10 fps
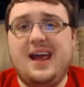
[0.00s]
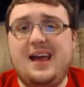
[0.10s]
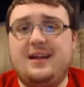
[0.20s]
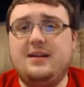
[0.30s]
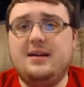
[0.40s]

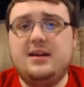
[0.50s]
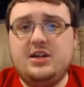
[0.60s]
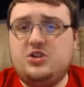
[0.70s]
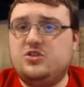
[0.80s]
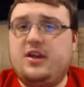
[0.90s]
And
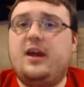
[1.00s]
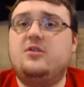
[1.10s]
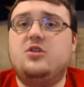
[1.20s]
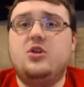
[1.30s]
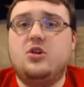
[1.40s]
he just
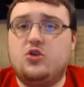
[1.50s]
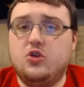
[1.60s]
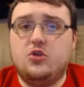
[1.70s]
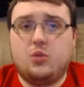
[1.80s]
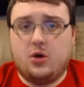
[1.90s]
has
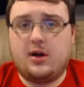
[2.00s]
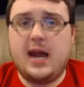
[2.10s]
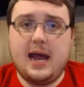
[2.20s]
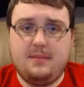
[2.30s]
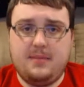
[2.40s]
good
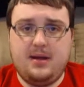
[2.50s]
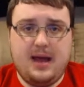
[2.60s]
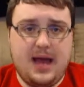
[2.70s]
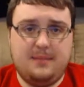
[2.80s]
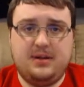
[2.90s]
work
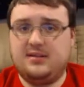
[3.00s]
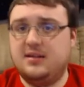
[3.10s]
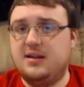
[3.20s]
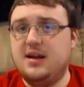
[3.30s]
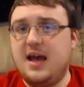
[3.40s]

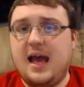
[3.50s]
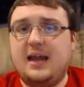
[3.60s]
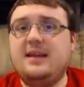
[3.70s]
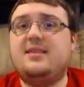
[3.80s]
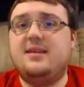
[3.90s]
habits. And
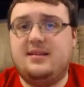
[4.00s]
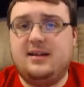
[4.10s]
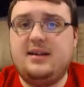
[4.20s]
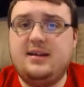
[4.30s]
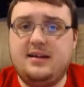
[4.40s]

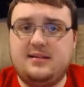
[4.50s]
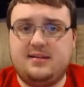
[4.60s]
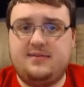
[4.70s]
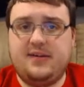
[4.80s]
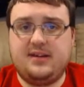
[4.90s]
anything that he
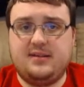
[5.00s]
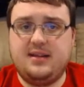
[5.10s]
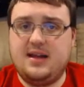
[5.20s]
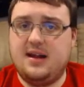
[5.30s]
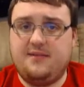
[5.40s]
needs to fix
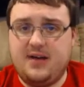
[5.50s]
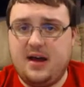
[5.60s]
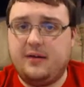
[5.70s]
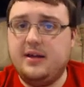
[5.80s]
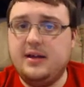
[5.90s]
in the
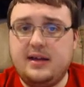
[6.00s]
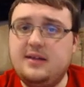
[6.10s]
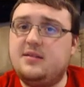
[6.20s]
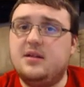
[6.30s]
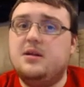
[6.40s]
NFL,
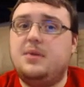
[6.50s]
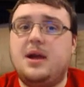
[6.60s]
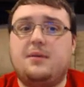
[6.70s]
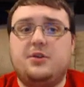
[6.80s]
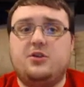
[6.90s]
he's going to
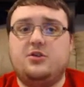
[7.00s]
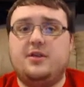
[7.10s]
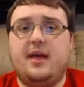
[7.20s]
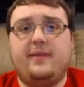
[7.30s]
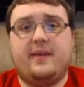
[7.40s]
be able to
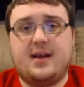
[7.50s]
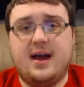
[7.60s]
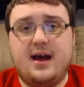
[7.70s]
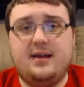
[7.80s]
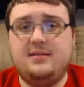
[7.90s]
do that. The
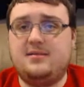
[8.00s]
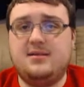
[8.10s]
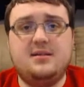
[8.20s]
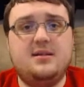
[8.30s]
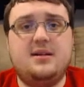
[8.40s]

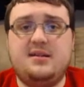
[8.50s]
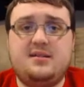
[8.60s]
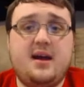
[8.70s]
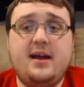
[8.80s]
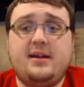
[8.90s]
cons,
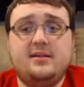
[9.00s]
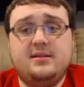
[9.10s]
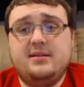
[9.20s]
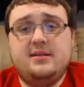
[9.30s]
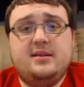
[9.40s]
his height.
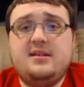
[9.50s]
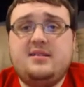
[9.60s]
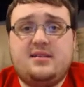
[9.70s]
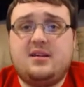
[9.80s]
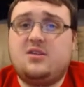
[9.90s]

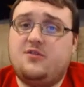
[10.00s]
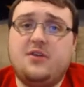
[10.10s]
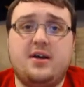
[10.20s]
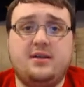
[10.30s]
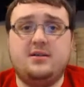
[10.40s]
He's 6
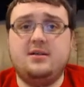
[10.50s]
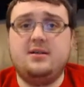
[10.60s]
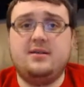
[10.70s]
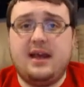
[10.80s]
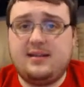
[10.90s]
foot.
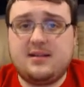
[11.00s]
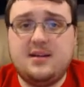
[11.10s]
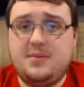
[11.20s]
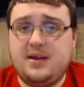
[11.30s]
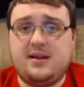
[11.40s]
That's
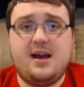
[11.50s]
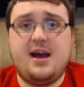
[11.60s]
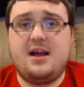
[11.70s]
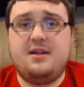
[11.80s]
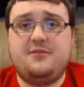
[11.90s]
going to be a
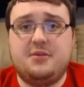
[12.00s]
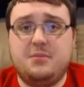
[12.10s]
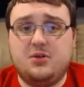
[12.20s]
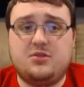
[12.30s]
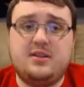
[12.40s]
con for
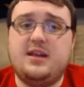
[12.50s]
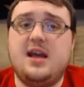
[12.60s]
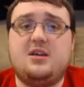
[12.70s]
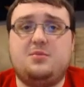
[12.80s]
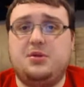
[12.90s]
most of
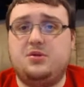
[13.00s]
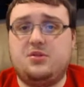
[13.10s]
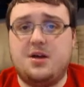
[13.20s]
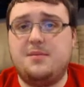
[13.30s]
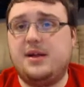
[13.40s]
the
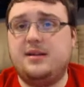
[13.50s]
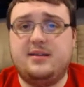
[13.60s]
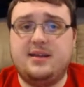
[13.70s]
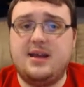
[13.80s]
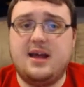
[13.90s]
experts coming
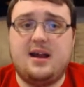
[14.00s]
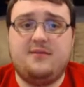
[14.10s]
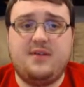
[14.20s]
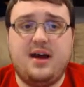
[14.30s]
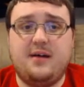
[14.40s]
into the
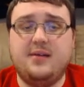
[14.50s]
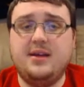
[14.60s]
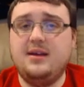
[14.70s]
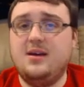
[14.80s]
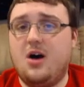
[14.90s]
NFL.
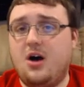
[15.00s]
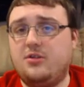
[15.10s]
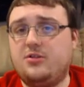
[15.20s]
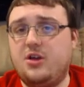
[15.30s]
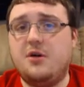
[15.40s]

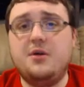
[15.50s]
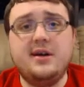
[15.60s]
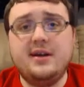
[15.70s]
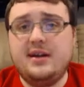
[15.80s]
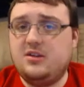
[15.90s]

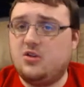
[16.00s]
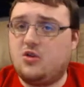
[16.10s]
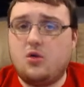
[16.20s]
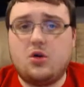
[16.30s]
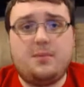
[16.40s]
Also, he's
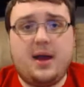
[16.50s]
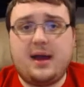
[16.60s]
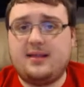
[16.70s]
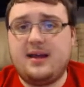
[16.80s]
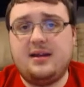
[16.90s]
a
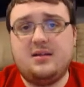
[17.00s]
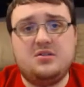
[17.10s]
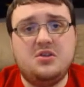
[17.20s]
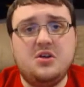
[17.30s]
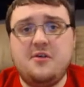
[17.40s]
quarterback that
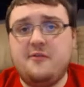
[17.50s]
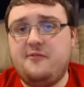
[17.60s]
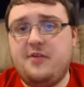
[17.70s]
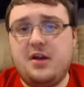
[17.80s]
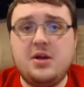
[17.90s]
is
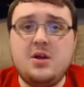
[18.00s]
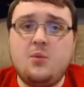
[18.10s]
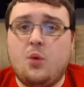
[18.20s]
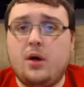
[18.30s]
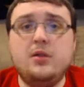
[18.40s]

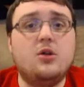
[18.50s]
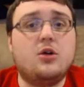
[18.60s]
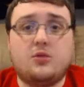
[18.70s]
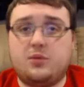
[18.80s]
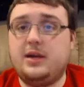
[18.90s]
very
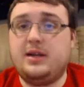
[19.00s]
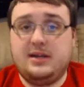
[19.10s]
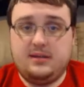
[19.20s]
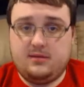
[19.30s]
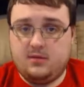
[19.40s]
one-look
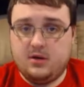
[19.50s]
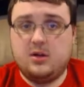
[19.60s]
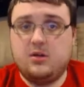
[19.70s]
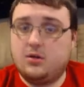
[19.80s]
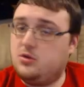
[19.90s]
read. He's
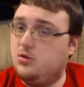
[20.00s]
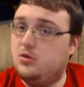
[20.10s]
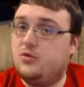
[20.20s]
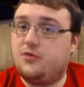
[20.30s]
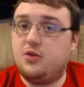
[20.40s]
going to look
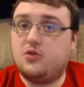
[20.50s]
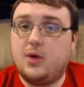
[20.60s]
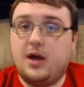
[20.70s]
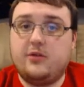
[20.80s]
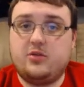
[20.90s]
to his
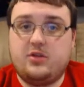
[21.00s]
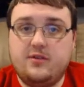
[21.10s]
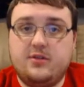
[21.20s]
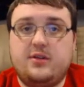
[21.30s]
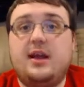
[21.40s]
first wide
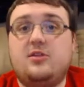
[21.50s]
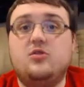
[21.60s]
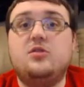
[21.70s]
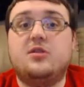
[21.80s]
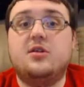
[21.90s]
receiver, and
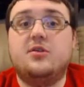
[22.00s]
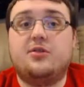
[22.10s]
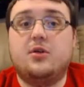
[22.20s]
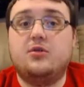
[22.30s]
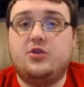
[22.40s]
that's who he's going
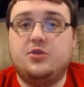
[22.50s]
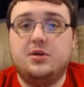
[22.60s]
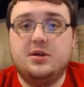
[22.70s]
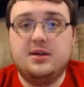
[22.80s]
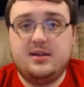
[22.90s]
to throw
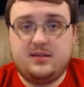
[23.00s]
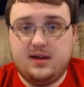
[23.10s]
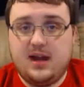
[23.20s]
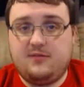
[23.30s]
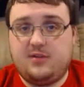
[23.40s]
to. He's
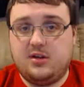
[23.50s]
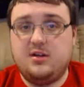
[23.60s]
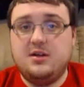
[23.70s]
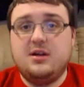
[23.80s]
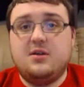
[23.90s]
going to have
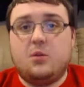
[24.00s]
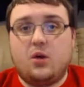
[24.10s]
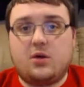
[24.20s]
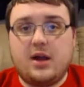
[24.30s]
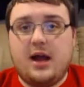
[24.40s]
to
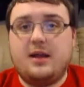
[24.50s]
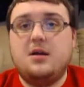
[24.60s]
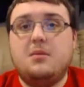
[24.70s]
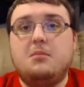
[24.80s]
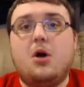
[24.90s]
work
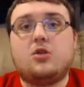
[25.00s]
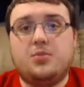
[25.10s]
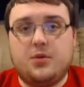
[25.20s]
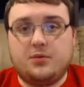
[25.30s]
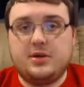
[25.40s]
on
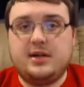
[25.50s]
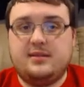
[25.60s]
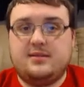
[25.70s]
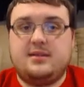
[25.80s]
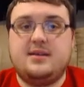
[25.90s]
multiple
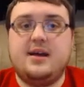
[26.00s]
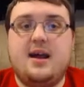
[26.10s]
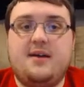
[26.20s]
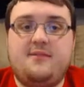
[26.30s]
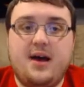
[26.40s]
reads at the
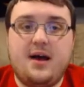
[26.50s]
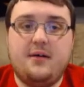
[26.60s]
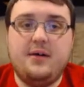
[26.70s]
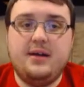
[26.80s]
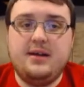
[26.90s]

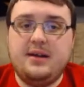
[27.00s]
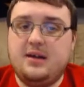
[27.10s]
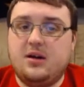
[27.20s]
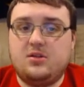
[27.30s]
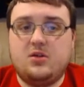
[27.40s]
NFL.
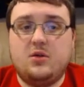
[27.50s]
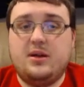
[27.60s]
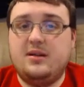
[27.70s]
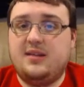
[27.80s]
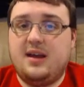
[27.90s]
He
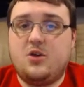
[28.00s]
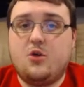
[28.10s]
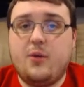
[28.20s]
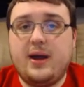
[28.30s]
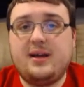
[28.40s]
also is a
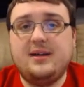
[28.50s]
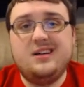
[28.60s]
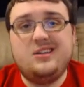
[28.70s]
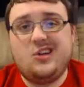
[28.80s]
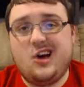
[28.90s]
quick
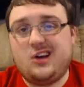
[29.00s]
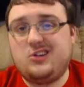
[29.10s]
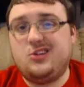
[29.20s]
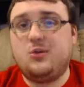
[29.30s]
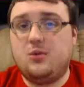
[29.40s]

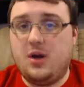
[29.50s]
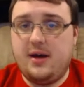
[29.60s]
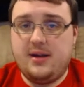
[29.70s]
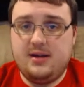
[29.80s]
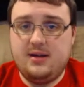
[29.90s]

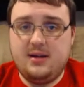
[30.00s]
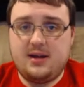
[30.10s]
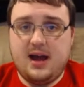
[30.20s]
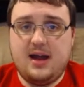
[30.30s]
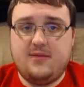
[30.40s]
tuck-to-run
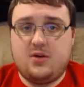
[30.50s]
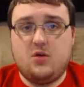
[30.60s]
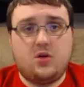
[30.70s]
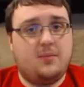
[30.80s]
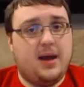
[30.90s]
kind of a
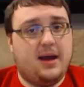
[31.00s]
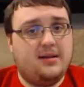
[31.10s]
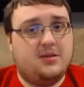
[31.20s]
quarterback.